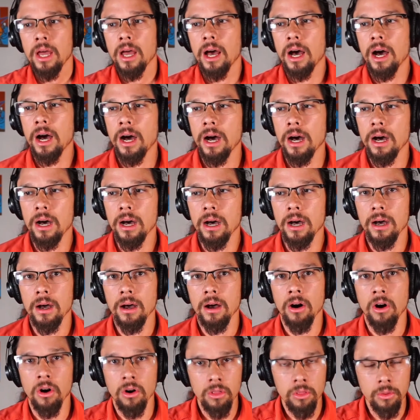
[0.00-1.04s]

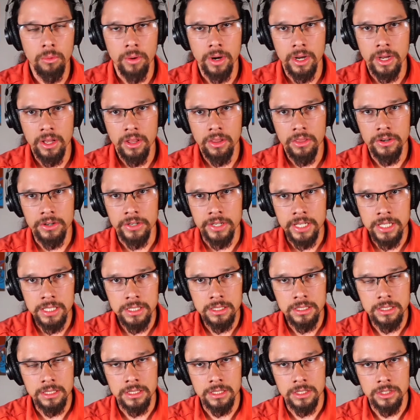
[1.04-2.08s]
All the while their
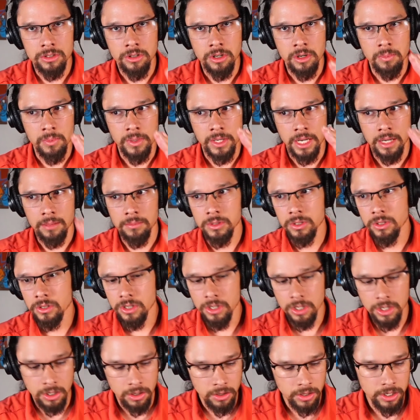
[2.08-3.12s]
insulin is creeping up. So you
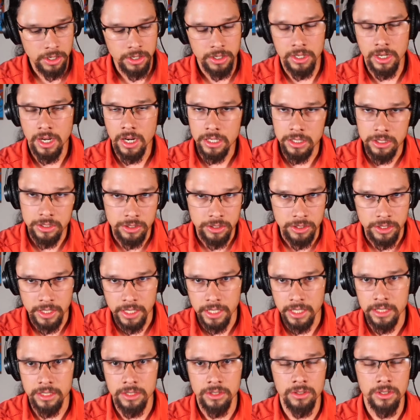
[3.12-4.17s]
could go to your doctor, you
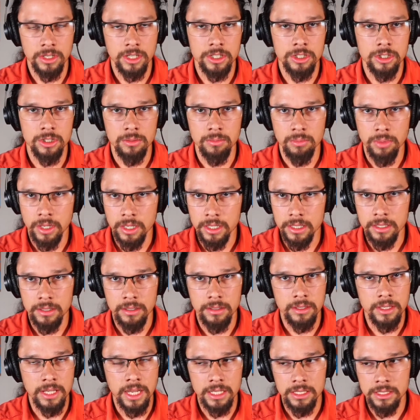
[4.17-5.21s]
get your blood
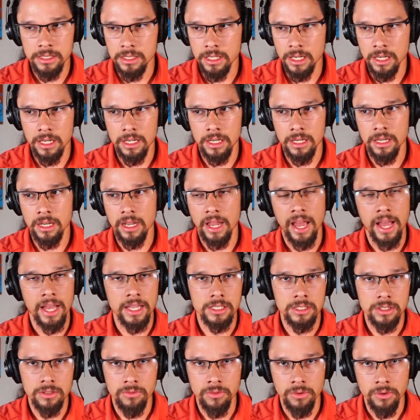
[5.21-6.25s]
test done,
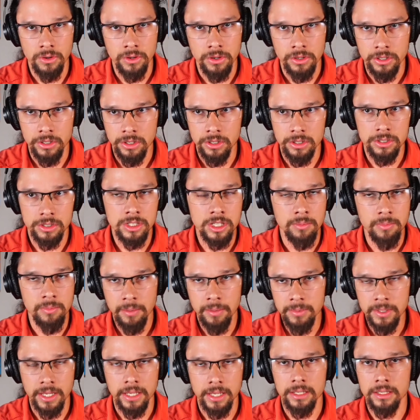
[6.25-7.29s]
ask for your
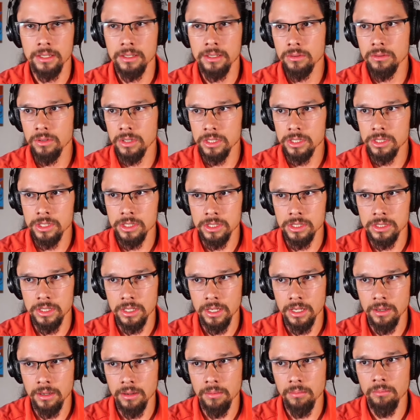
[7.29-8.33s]
cpeptide, which is
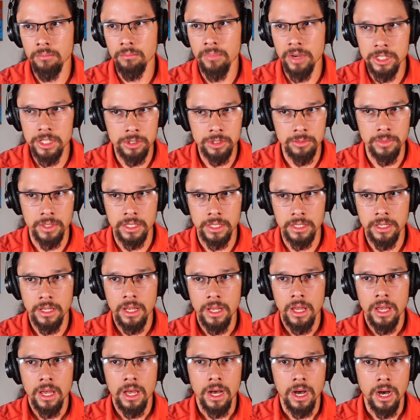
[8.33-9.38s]
a measurement
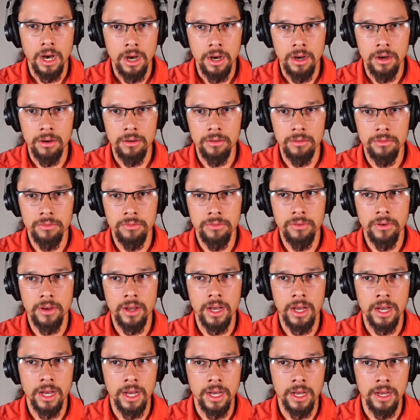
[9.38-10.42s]
of
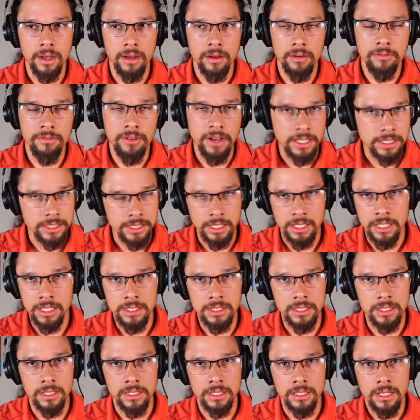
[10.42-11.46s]
fasting
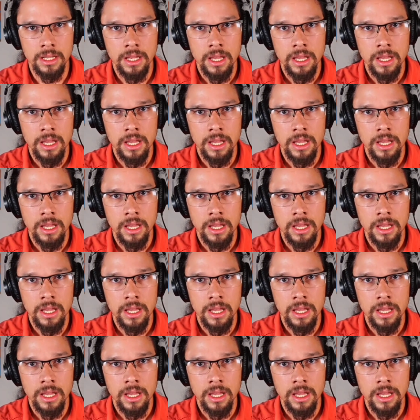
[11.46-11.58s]
insulin.